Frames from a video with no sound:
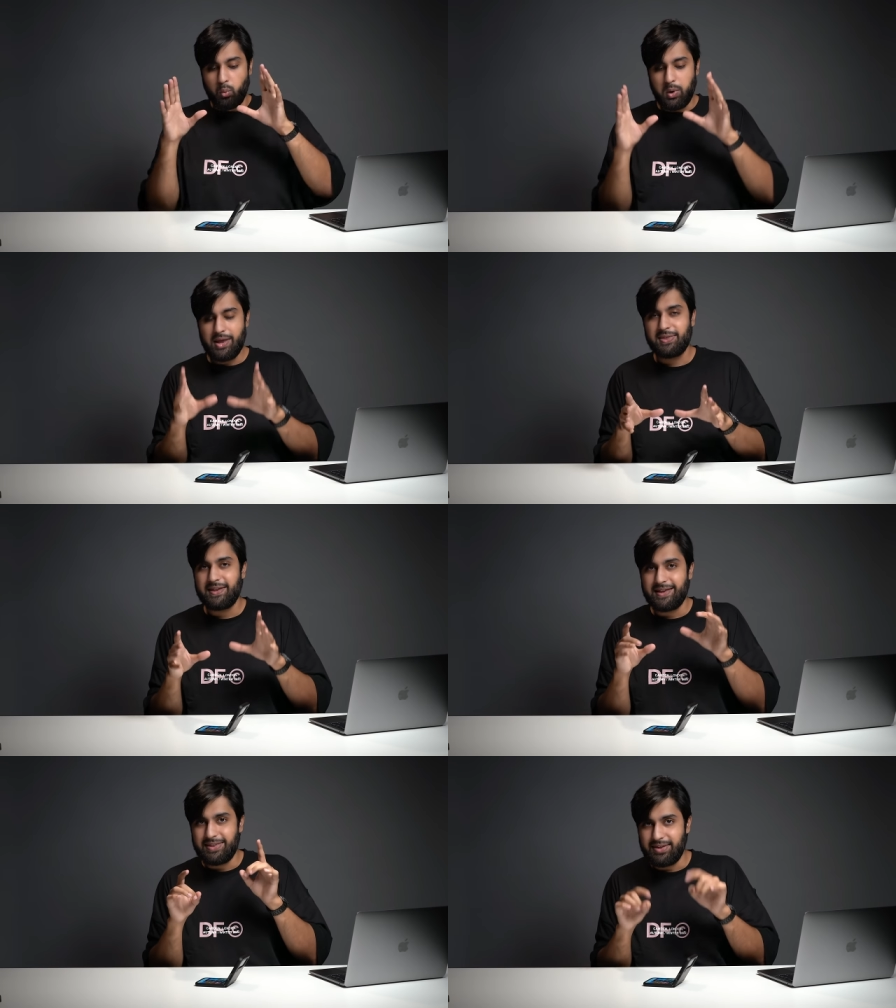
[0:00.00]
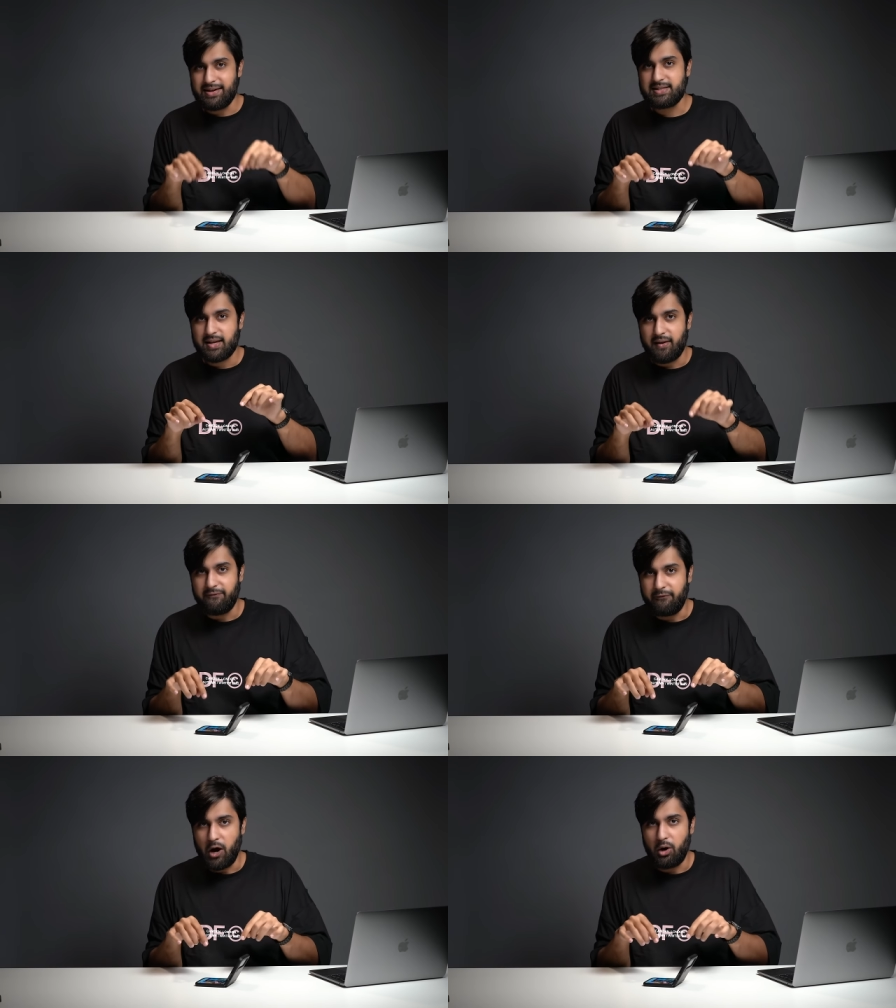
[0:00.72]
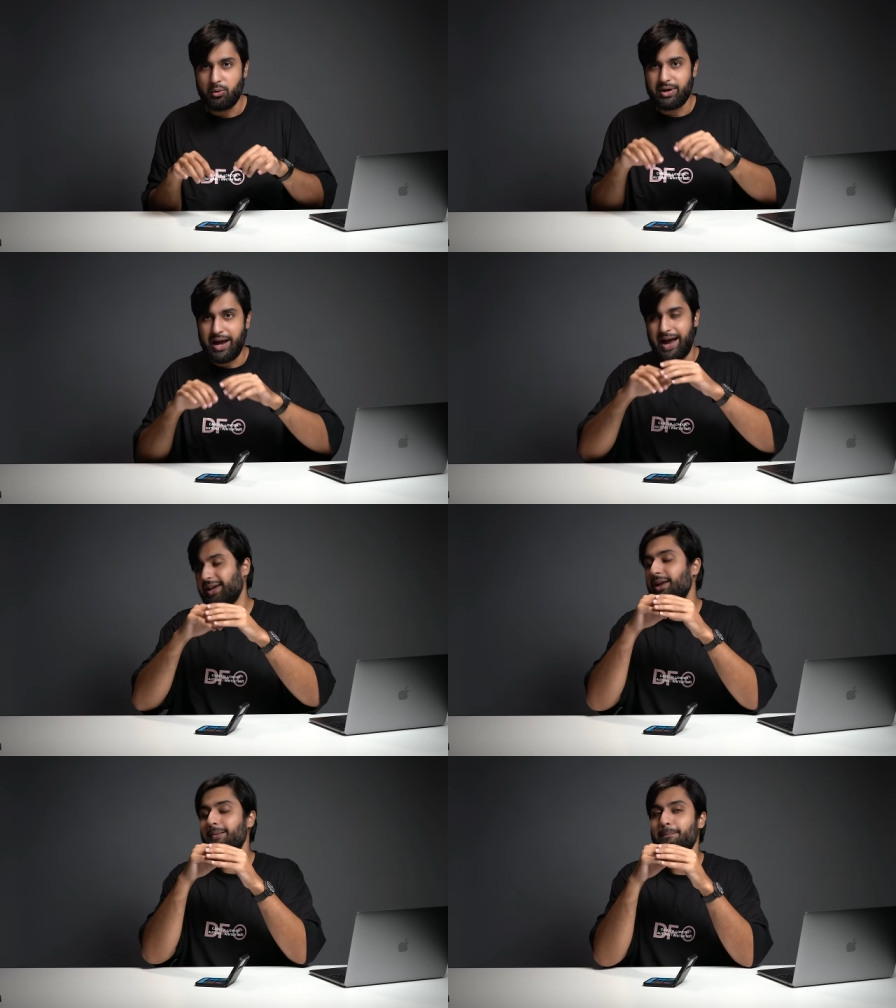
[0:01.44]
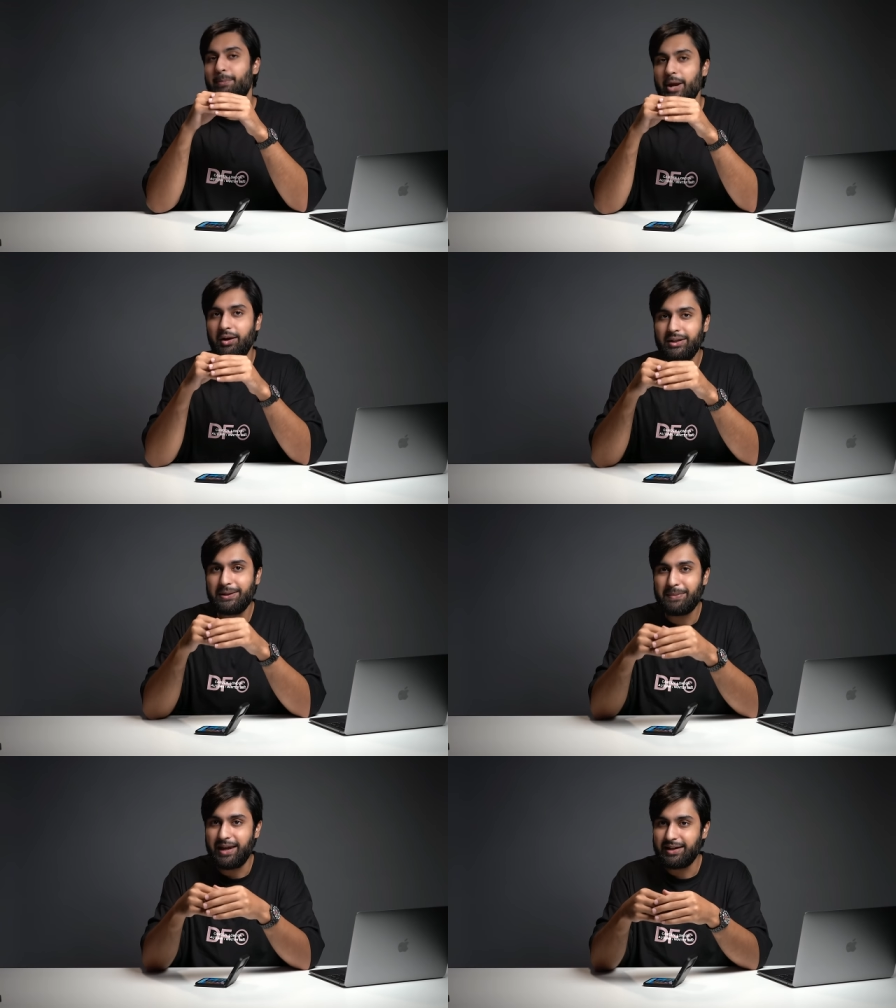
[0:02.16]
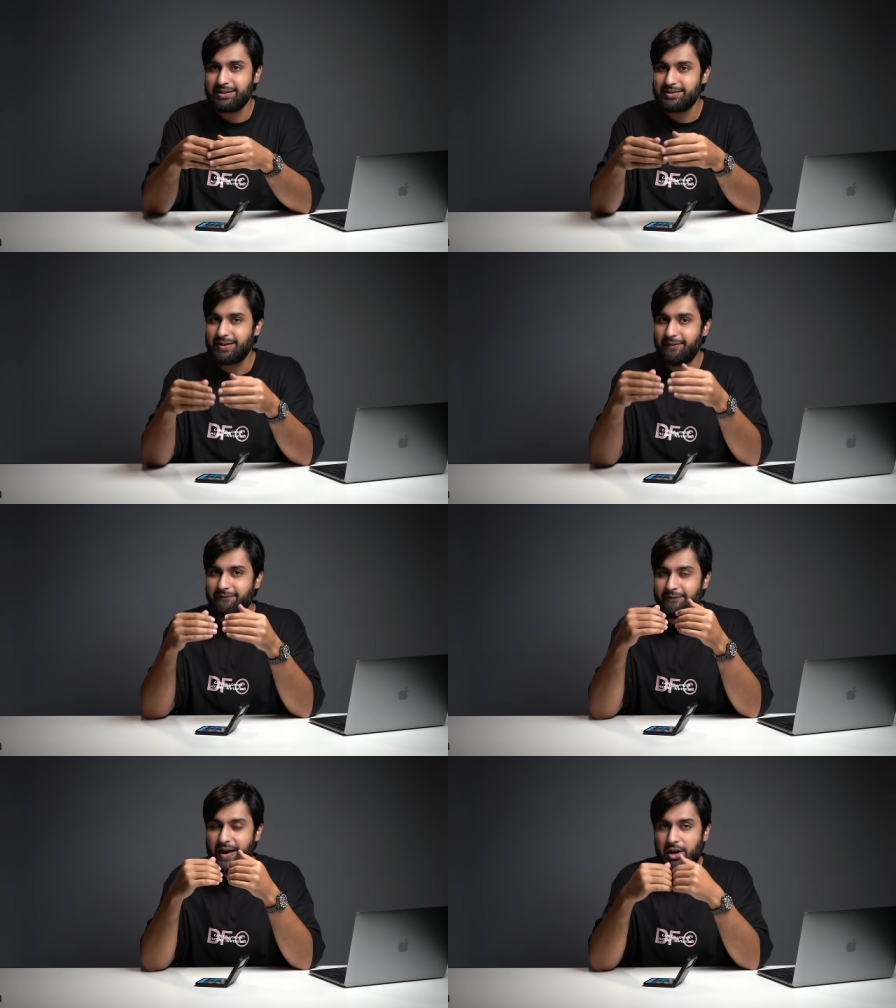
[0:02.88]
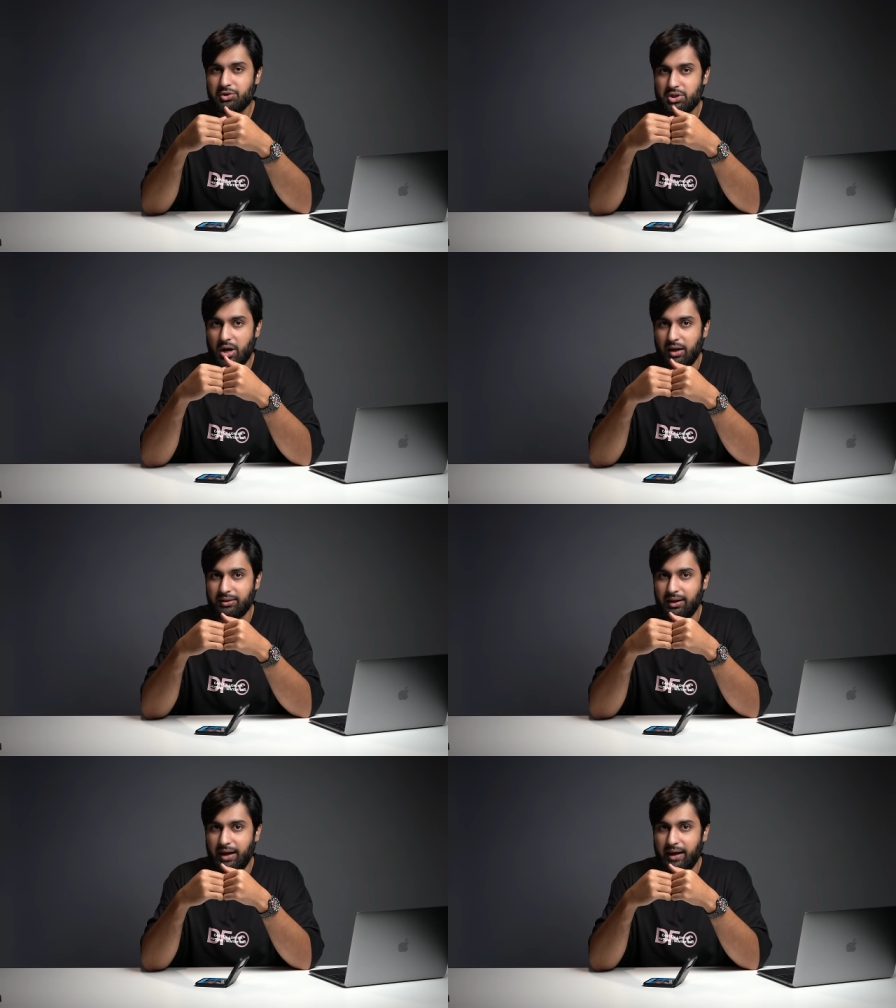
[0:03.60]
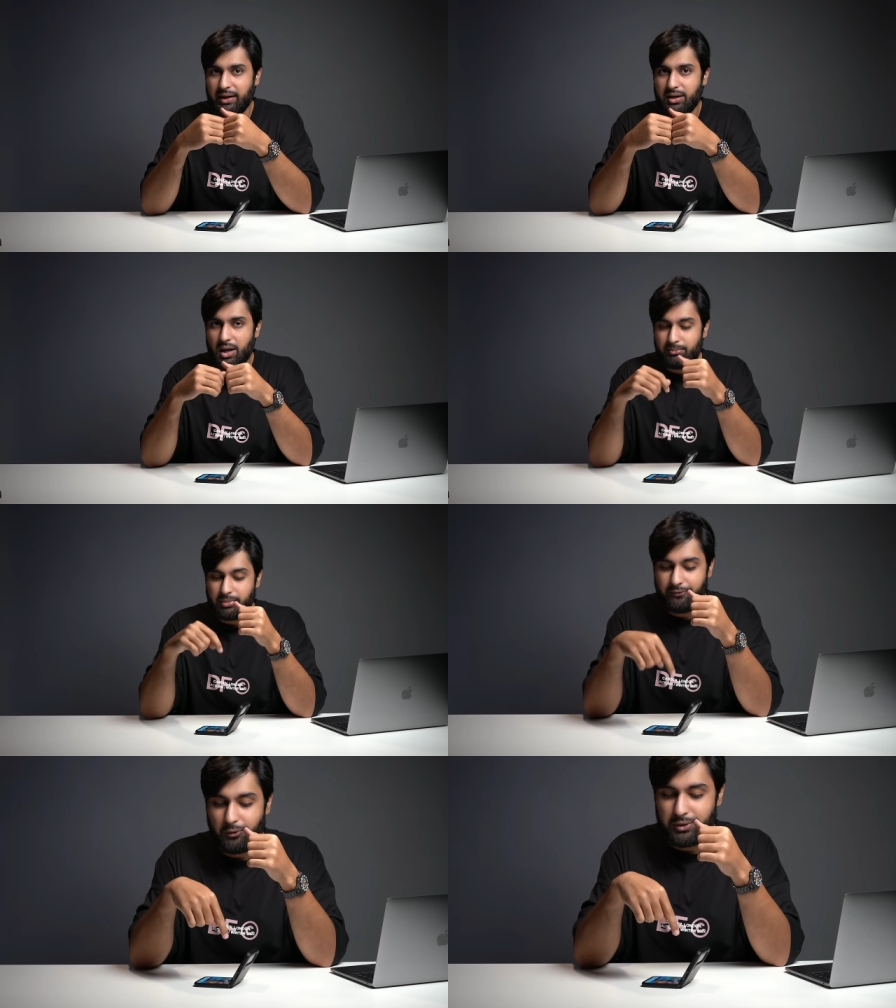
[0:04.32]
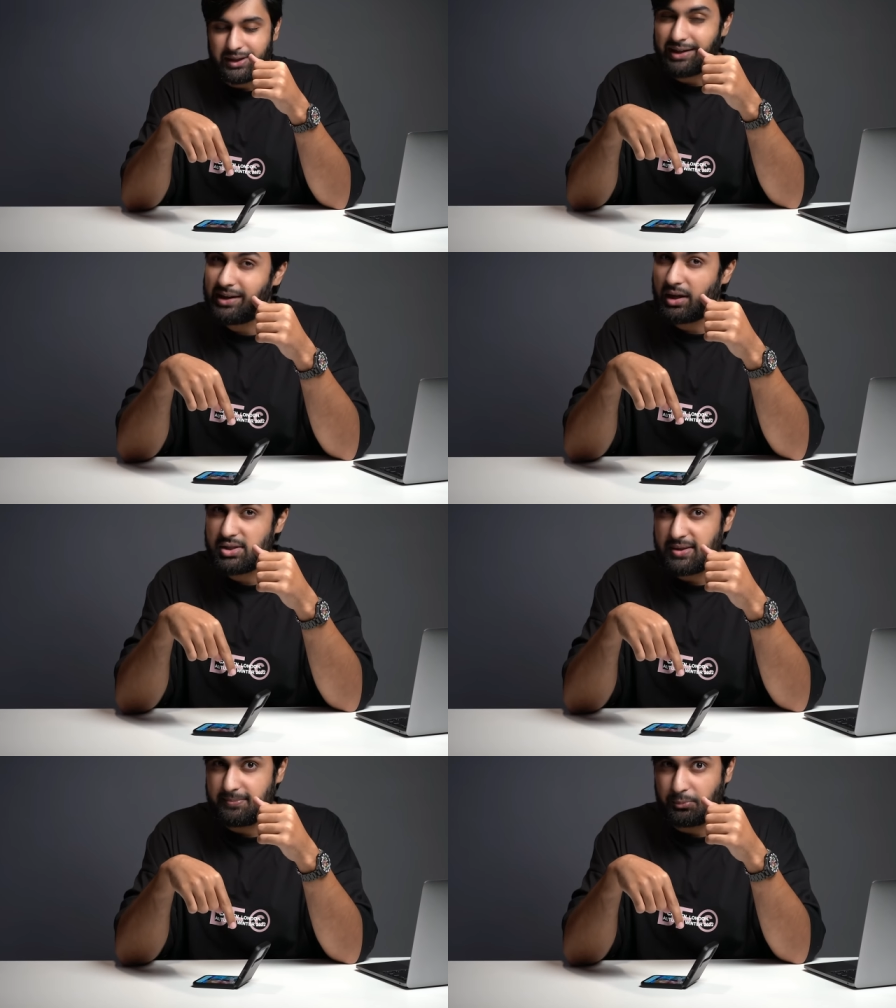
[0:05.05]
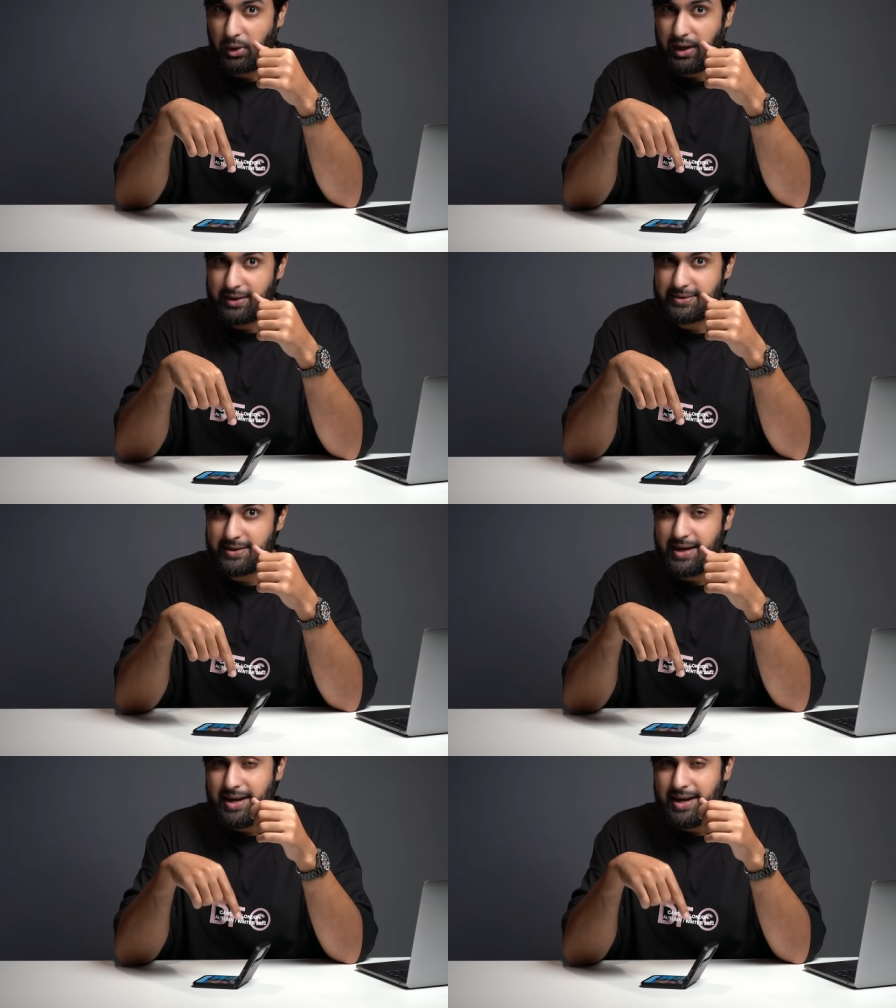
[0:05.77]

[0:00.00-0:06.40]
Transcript: with this phone, I can barely make it to the foul shot line before the connection breaks.